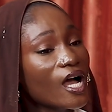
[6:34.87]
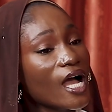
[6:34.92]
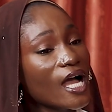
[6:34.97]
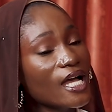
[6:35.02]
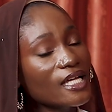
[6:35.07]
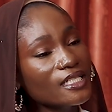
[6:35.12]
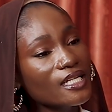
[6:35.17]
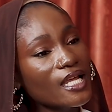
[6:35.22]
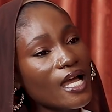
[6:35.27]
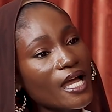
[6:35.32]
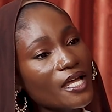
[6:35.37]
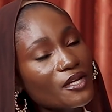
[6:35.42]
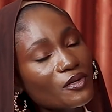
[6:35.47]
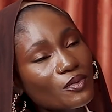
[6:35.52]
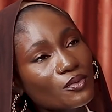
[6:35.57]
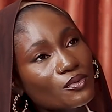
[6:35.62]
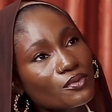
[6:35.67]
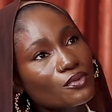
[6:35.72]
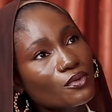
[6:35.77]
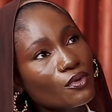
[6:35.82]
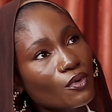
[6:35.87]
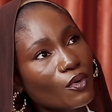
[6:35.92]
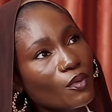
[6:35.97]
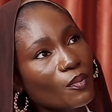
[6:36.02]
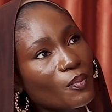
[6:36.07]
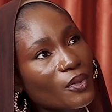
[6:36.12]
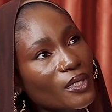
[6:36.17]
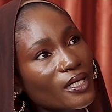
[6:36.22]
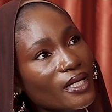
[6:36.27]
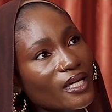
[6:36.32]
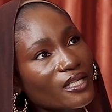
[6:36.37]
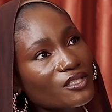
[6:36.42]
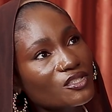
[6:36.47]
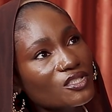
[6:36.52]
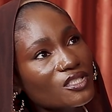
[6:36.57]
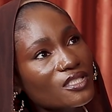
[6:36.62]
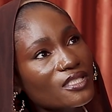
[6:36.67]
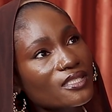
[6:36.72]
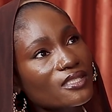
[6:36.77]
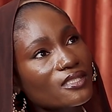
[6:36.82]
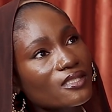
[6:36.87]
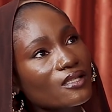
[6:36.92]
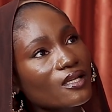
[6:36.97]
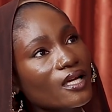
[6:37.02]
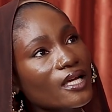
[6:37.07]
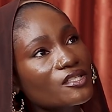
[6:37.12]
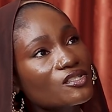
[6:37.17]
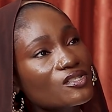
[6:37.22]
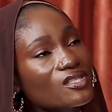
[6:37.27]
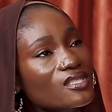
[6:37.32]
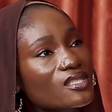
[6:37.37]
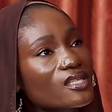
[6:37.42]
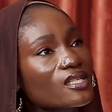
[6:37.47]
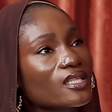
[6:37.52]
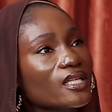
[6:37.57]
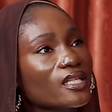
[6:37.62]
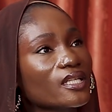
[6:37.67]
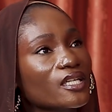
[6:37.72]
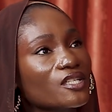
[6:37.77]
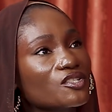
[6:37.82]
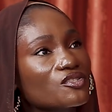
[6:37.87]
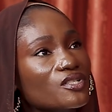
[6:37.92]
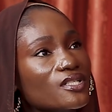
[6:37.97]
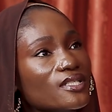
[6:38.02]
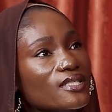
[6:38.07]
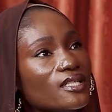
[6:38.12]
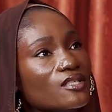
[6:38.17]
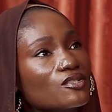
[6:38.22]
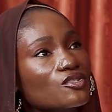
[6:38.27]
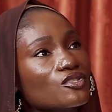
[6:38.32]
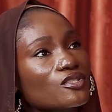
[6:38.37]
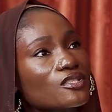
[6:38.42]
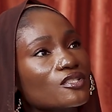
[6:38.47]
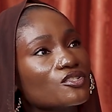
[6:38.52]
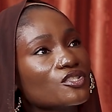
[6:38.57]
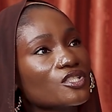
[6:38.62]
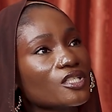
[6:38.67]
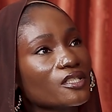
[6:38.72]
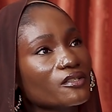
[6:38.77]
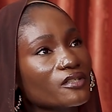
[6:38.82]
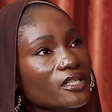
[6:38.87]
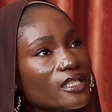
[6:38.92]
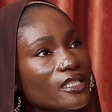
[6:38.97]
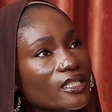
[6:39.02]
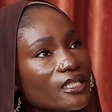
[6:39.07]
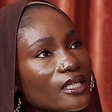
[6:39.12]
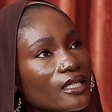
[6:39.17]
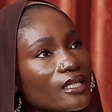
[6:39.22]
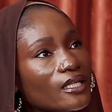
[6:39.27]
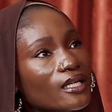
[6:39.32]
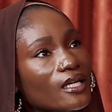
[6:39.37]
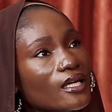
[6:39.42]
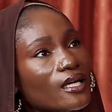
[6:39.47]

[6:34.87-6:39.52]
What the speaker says: And I don't know, but I just think that Nigerians are just generally